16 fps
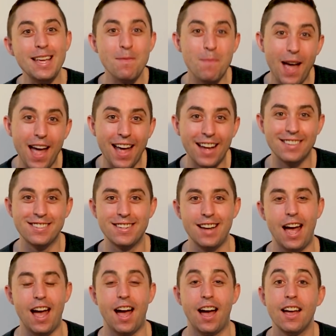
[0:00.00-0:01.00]

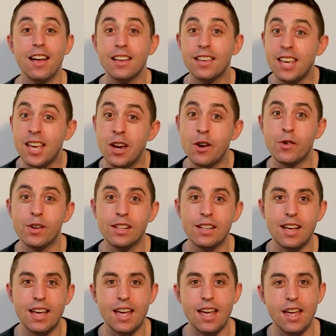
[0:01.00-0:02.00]
Bej,
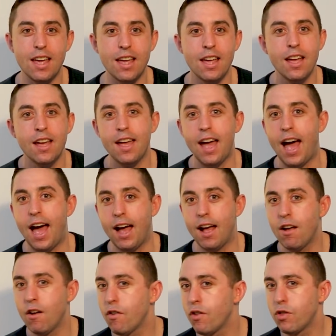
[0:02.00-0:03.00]
Kirali.
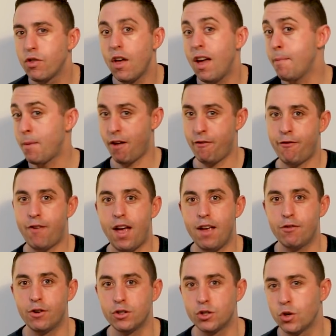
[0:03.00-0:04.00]
They're my
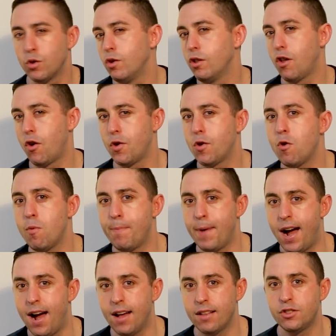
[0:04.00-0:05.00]
favorite 2 local
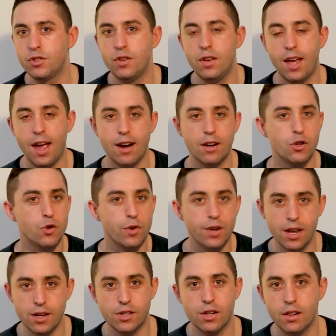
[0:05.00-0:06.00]
baths. You get a
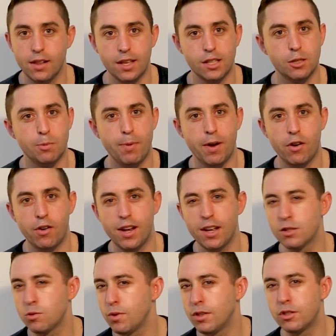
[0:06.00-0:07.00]
traditional
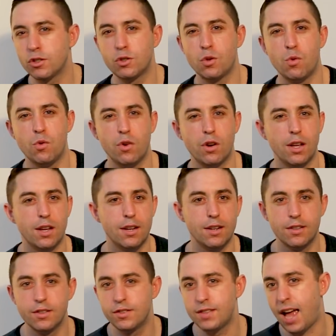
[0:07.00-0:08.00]
experience with
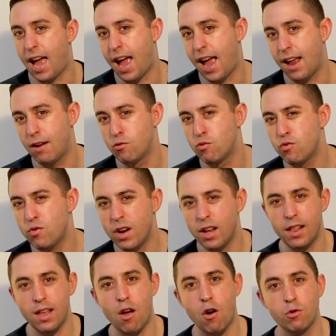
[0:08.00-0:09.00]
saunas and
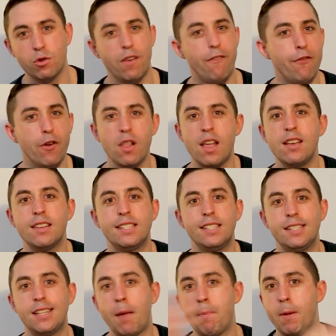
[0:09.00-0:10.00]
really old. You feel like you're
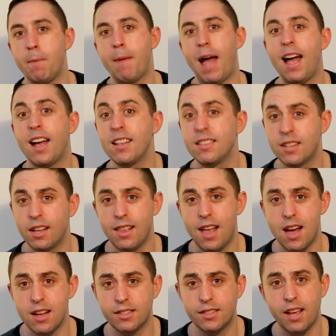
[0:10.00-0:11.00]
stepping back into
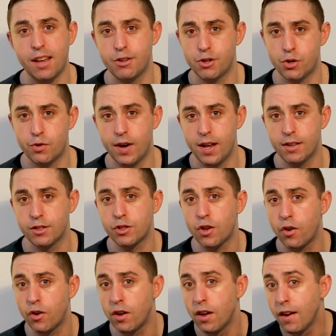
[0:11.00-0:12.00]
last century.
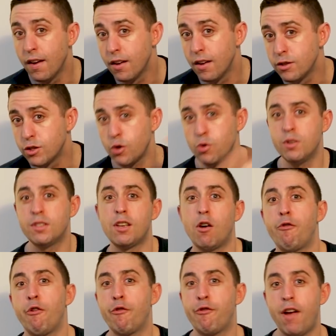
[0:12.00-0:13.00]
So do
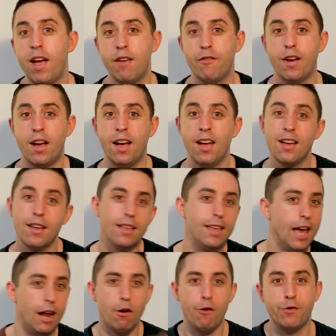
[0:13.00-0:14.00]
yourself a favor,
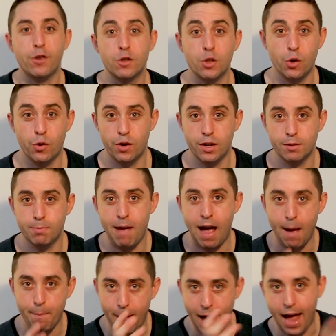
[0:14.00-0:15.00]
get off the tourist
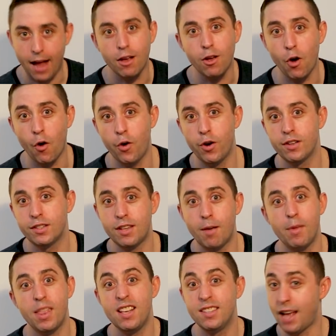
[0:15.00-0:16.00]
map and go to
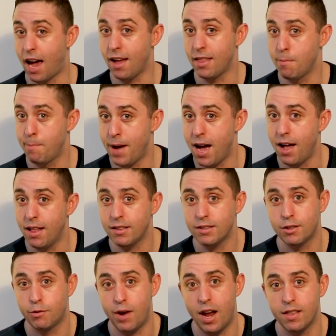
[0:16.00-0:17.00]
some of these other
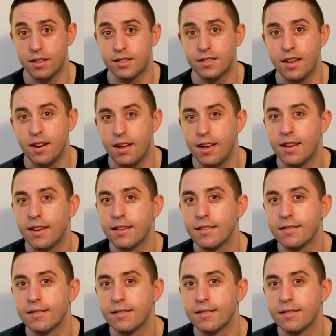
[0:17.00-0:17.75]
baths around the city.